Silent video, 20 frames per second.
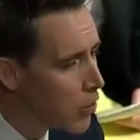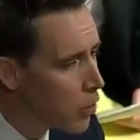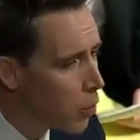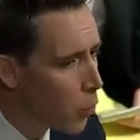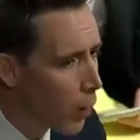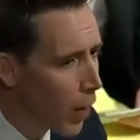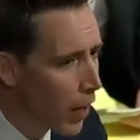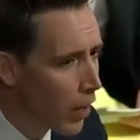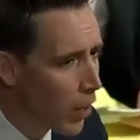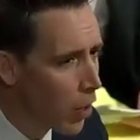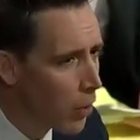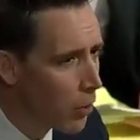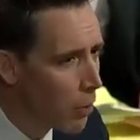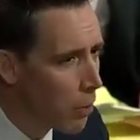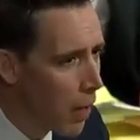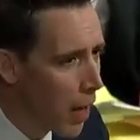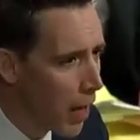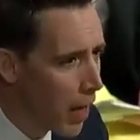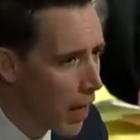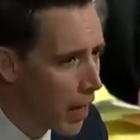Is a record
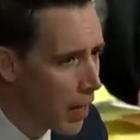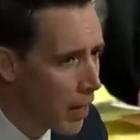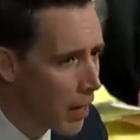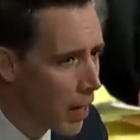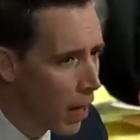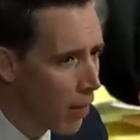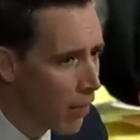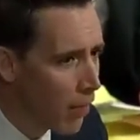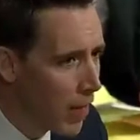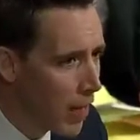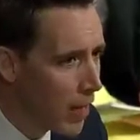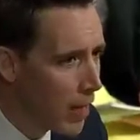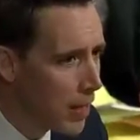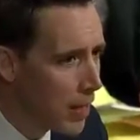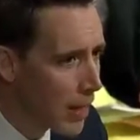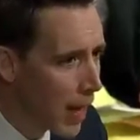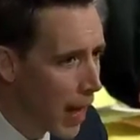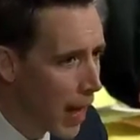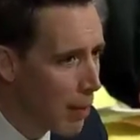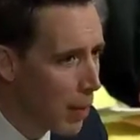made of any
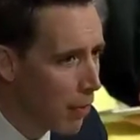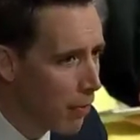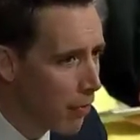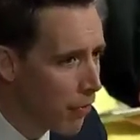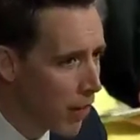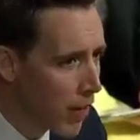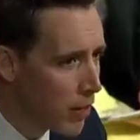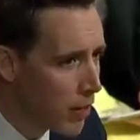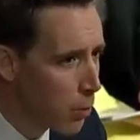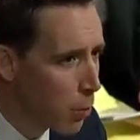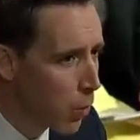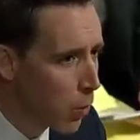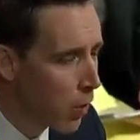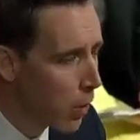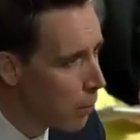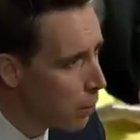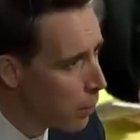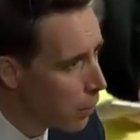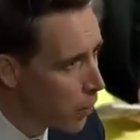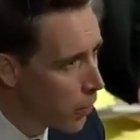time a Facebook
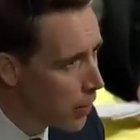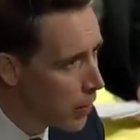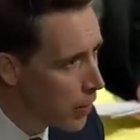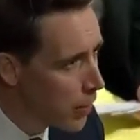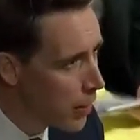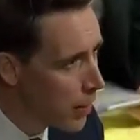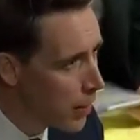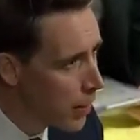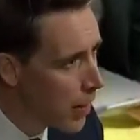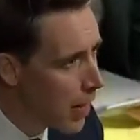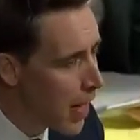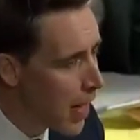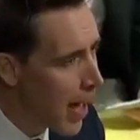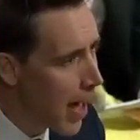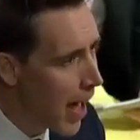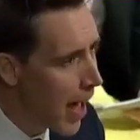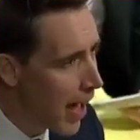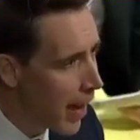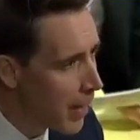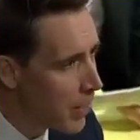employee
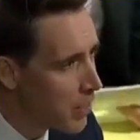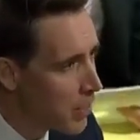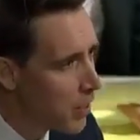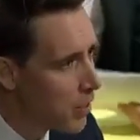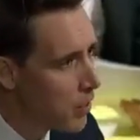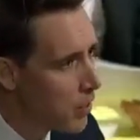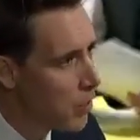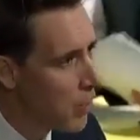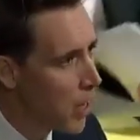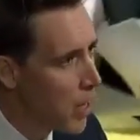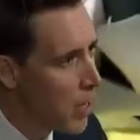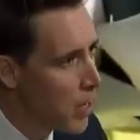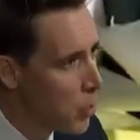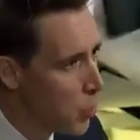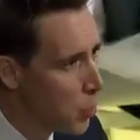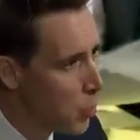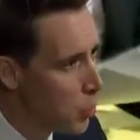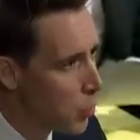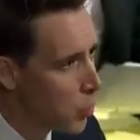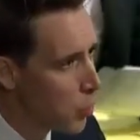accesses a
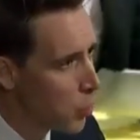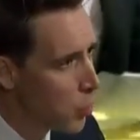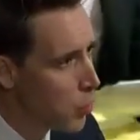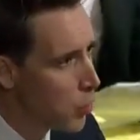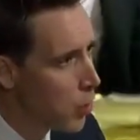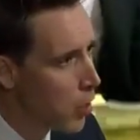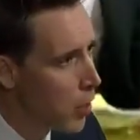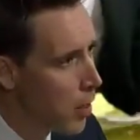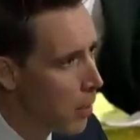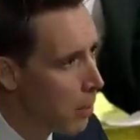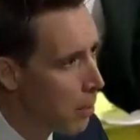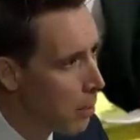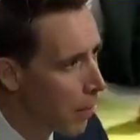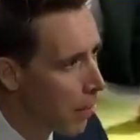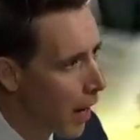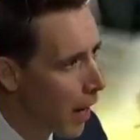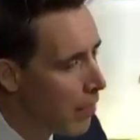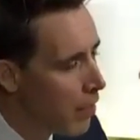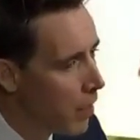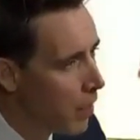user's
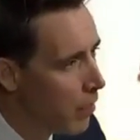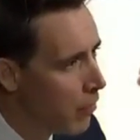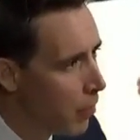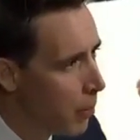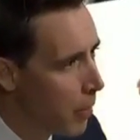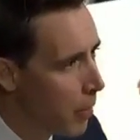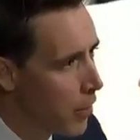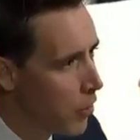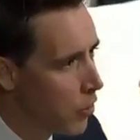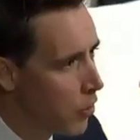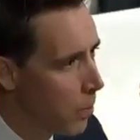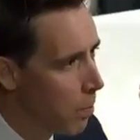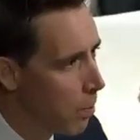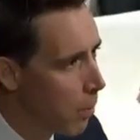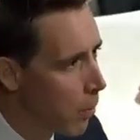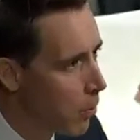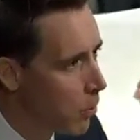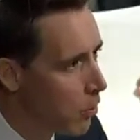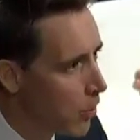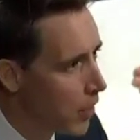private information,
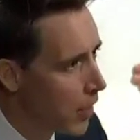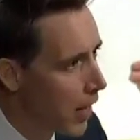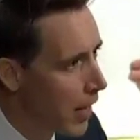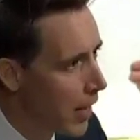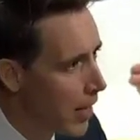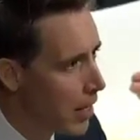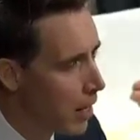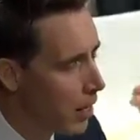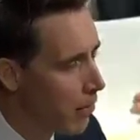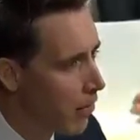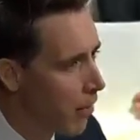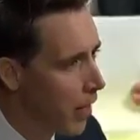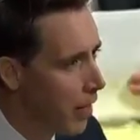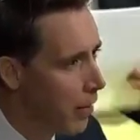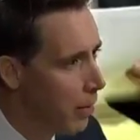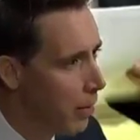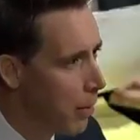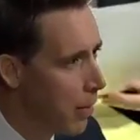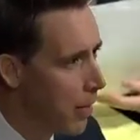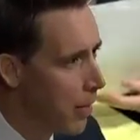personally
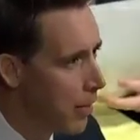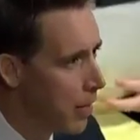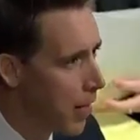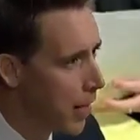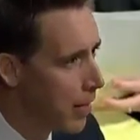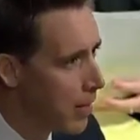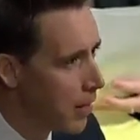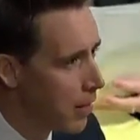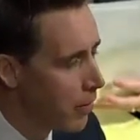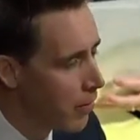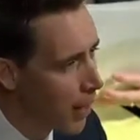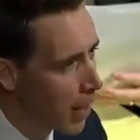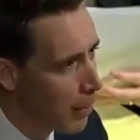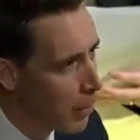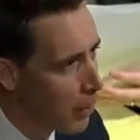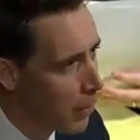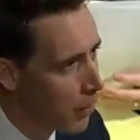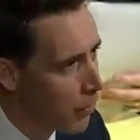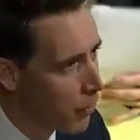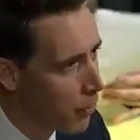
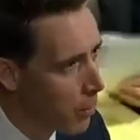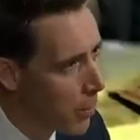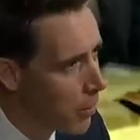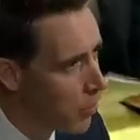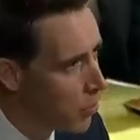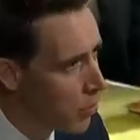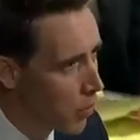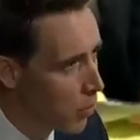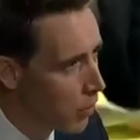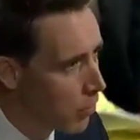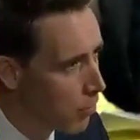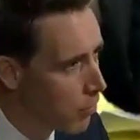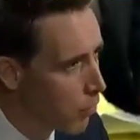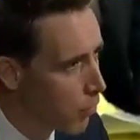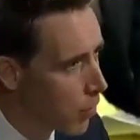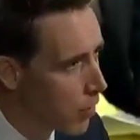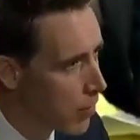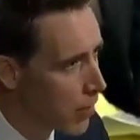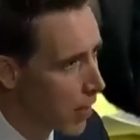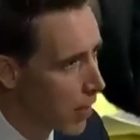identifiable information,
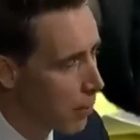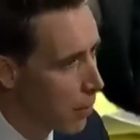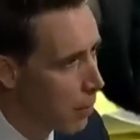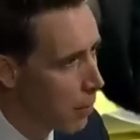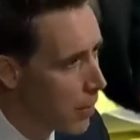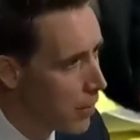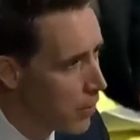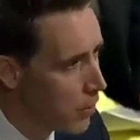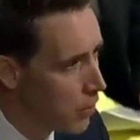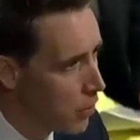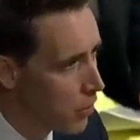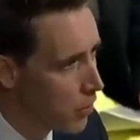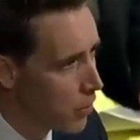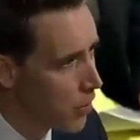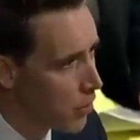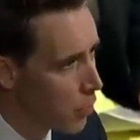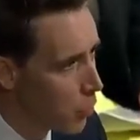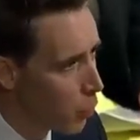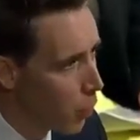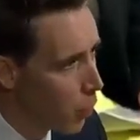for example, messages?
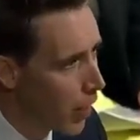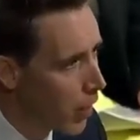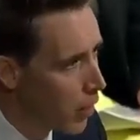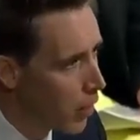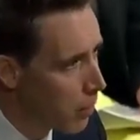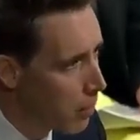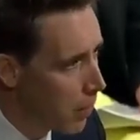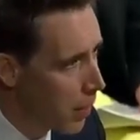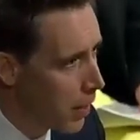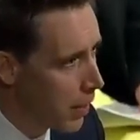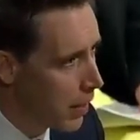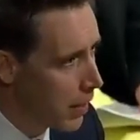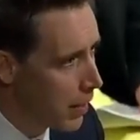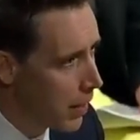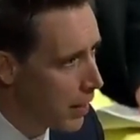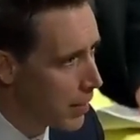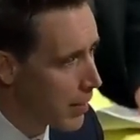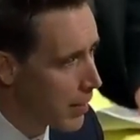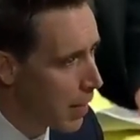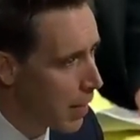Is a record made
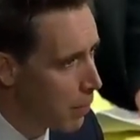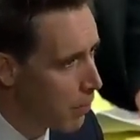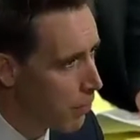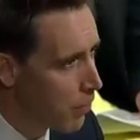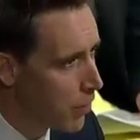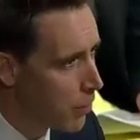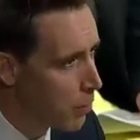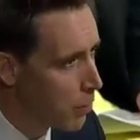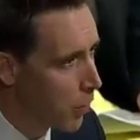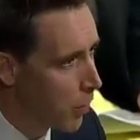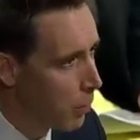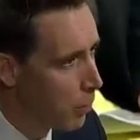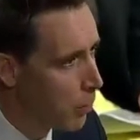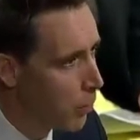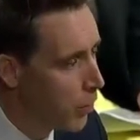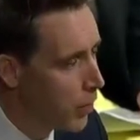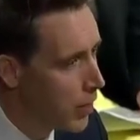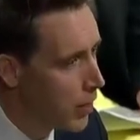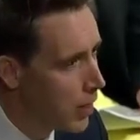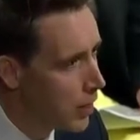any time a Facebook
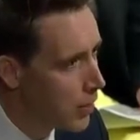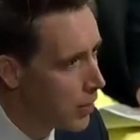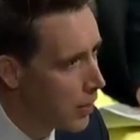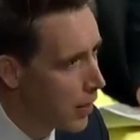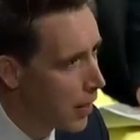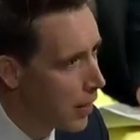employee does